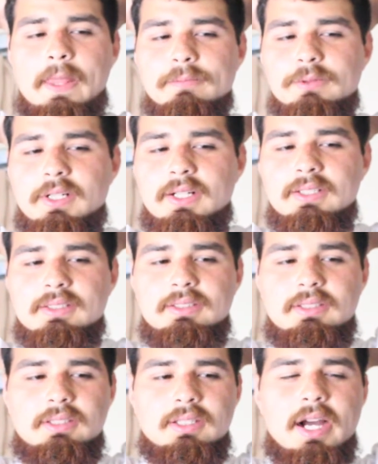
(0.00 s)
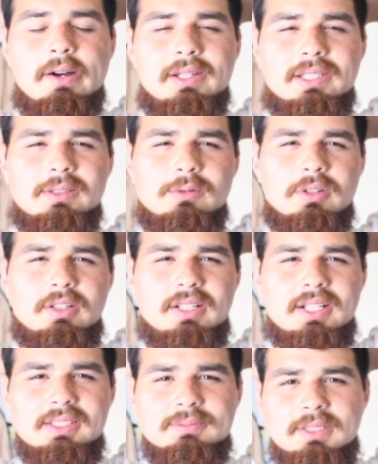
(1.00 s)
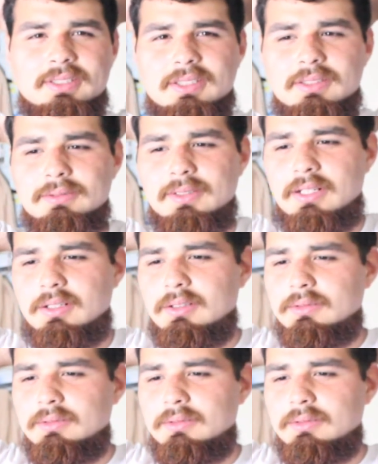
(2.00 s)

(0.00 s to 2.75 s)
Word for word: I'm trying to see how I can organize myself I don't